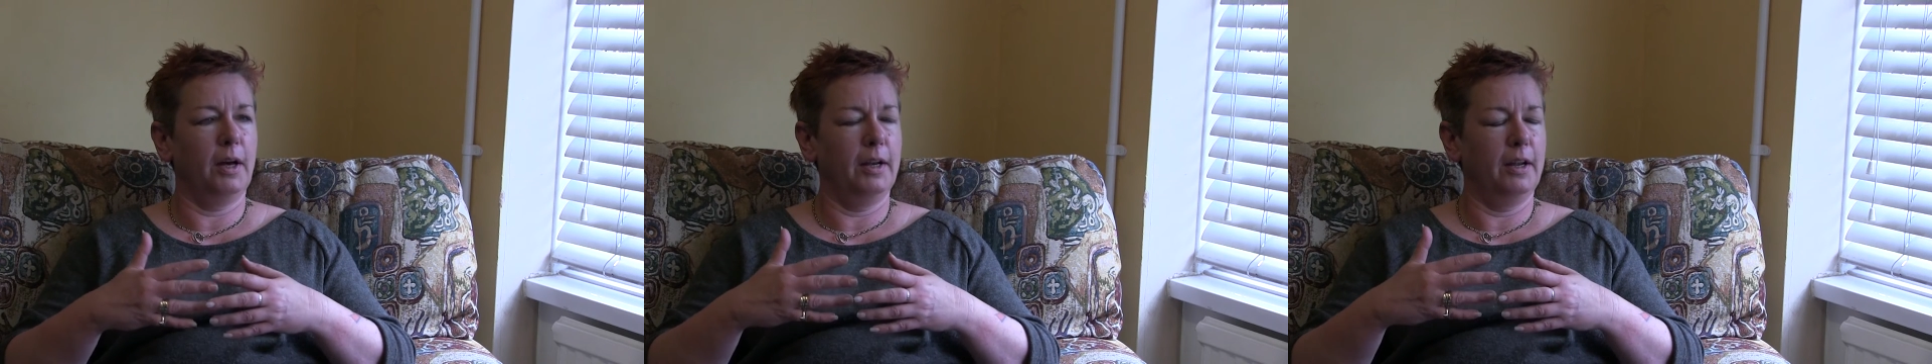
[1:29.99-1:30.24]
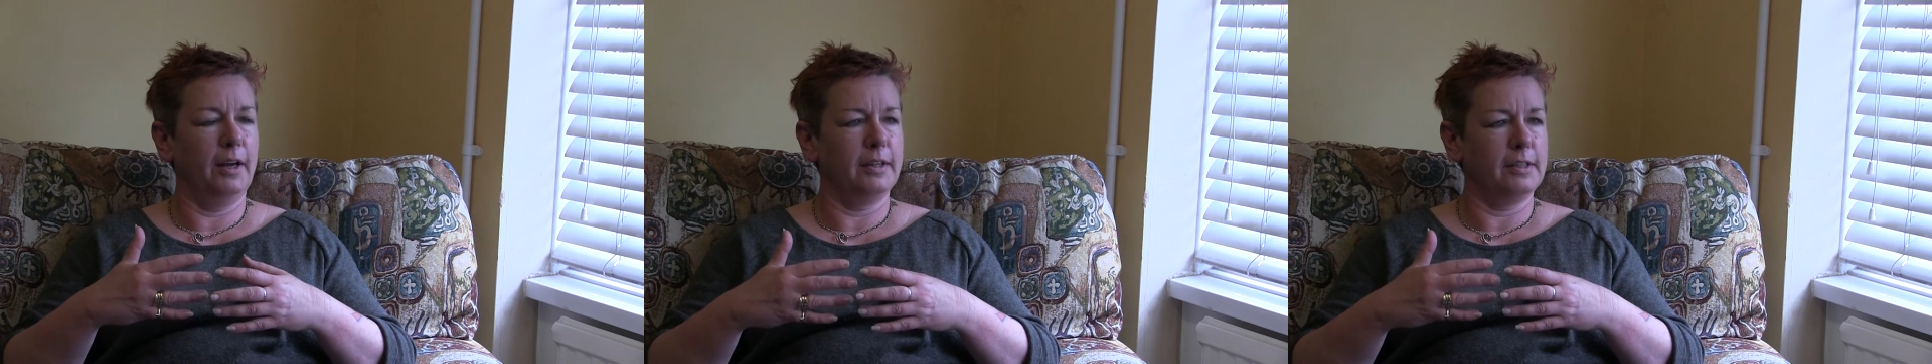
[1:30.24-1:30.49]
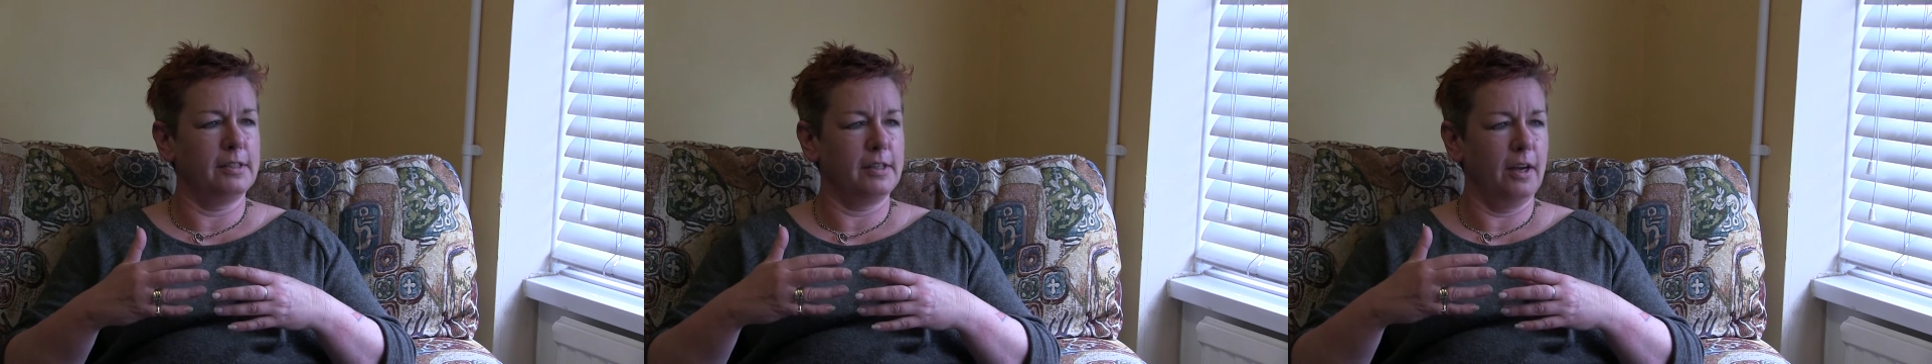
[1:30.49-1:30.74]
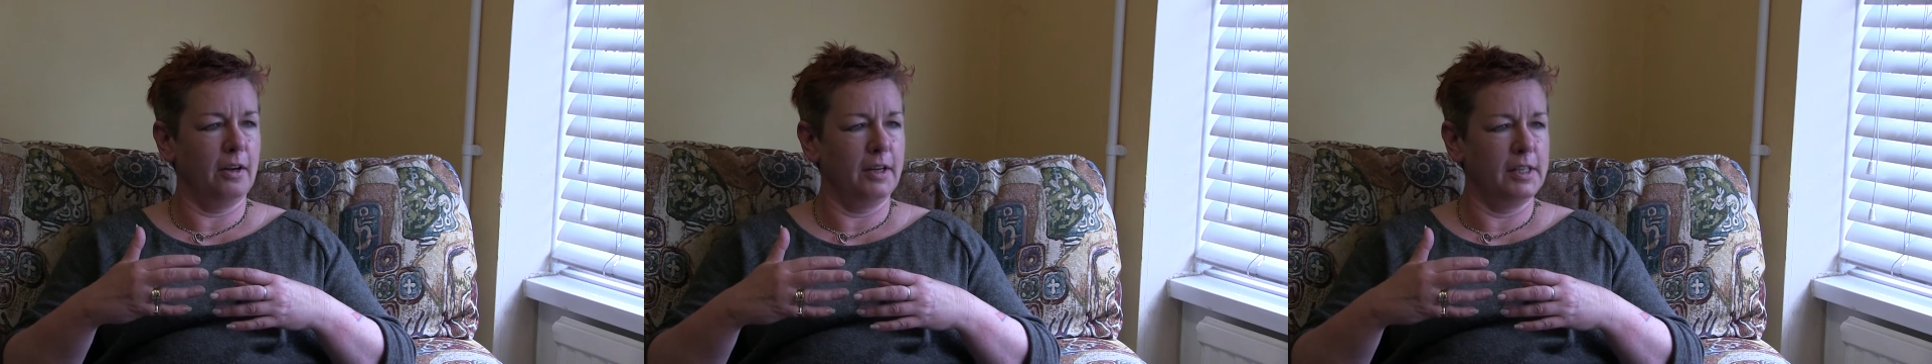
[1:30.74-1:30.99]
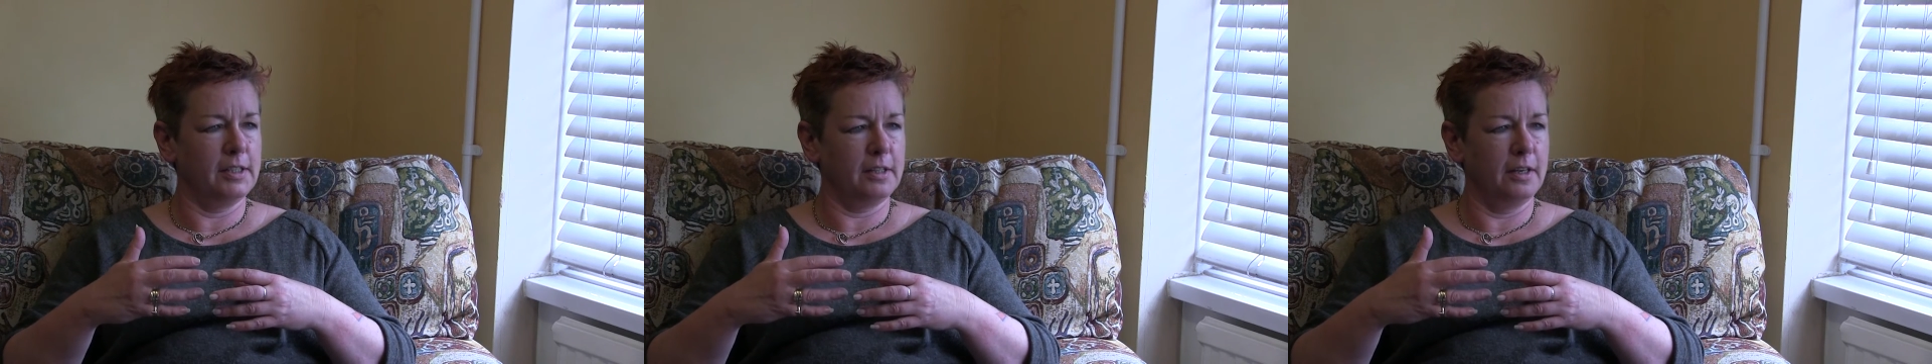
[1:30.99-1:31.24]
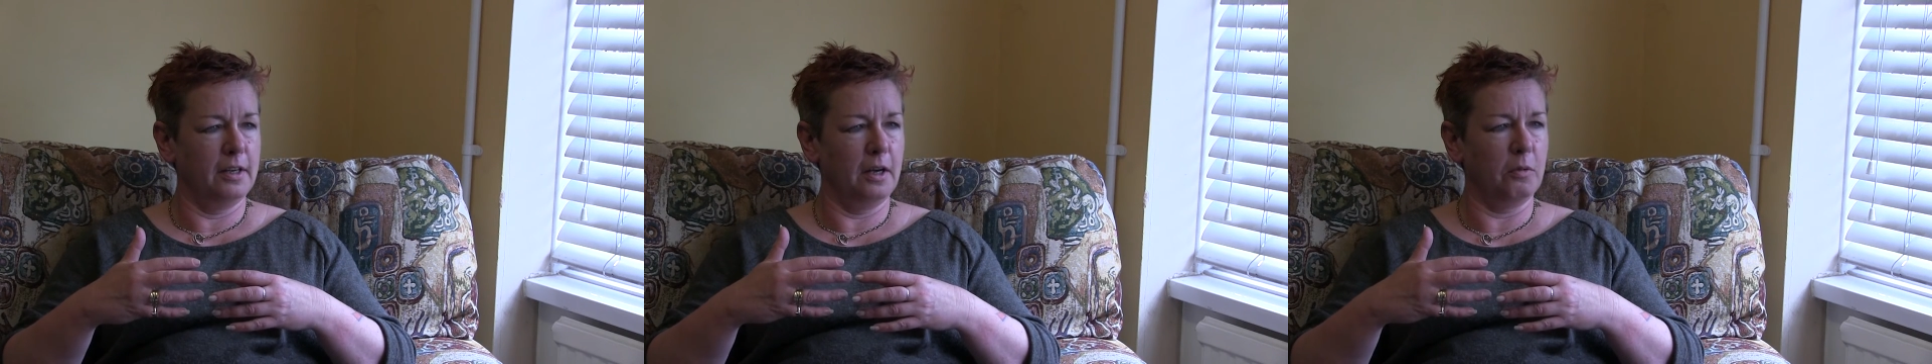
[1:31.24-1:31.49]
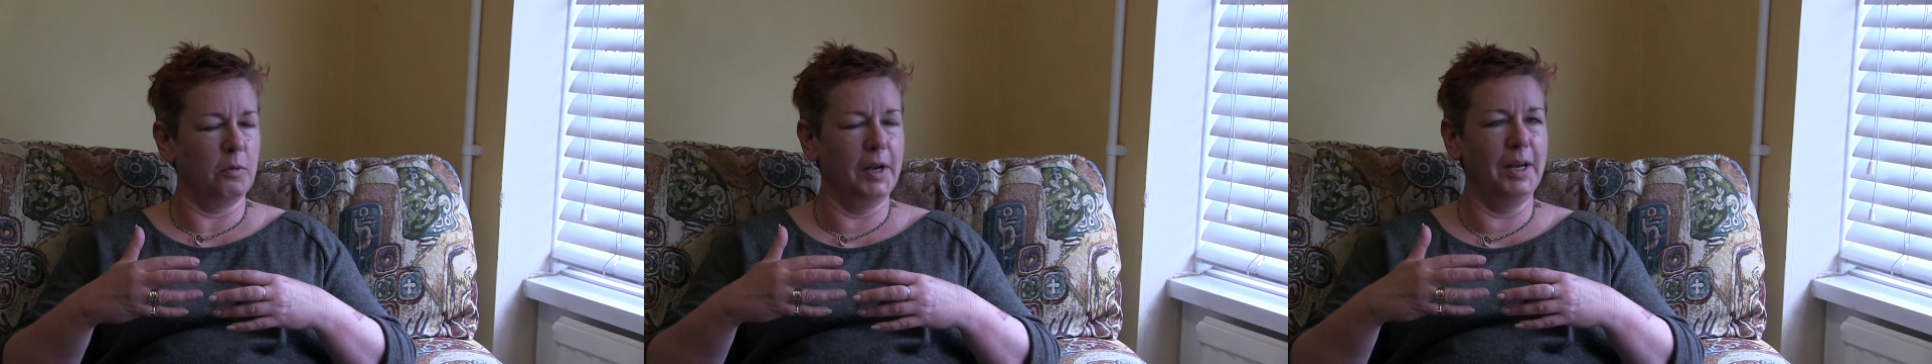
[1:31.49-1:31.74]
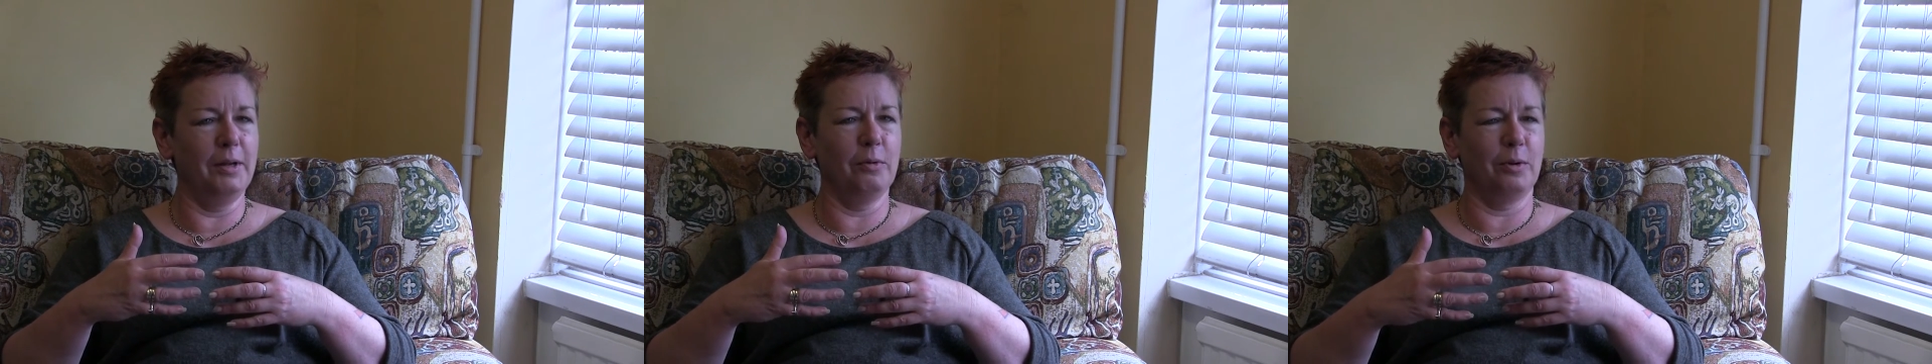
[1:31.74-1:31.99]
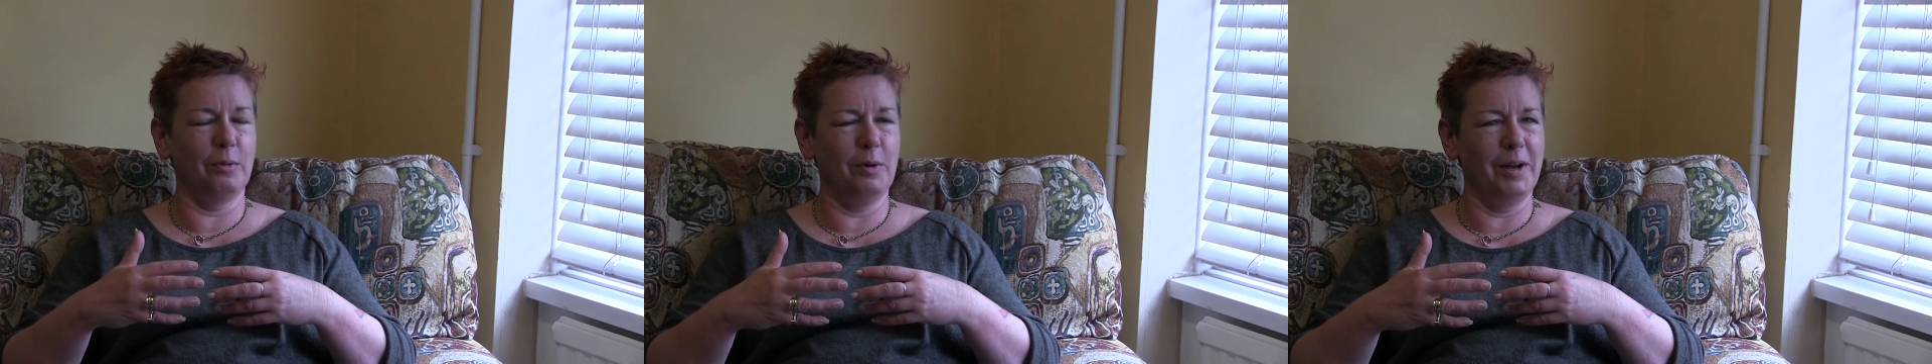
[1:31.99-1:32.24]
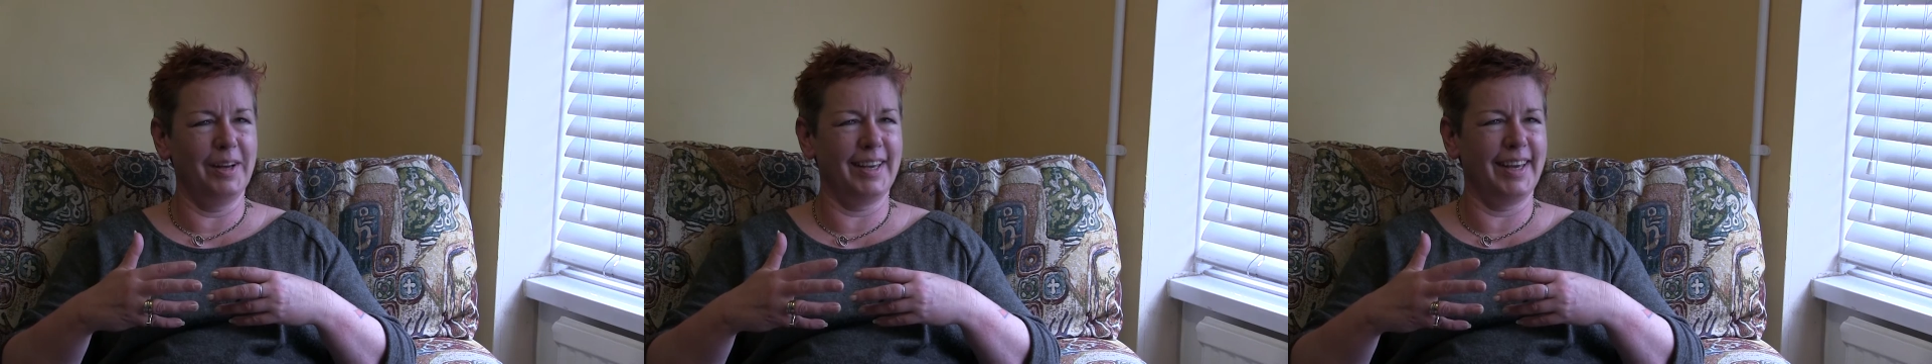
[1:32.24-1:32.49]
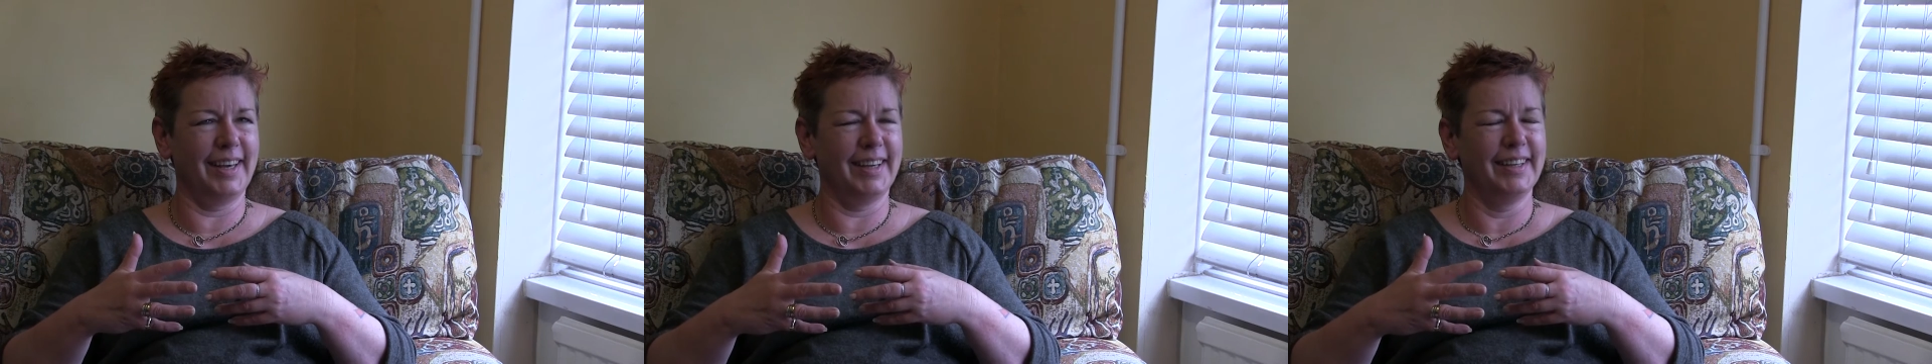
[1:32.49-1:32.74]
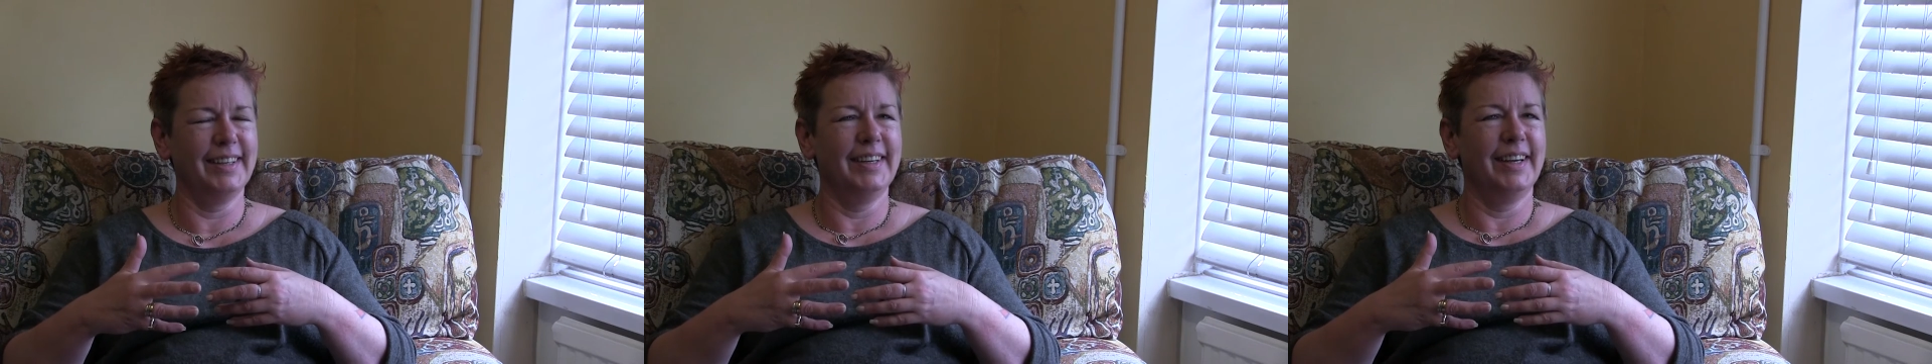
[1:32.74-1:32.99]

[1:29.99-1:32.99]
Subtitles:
I like these guys, I really want to work here.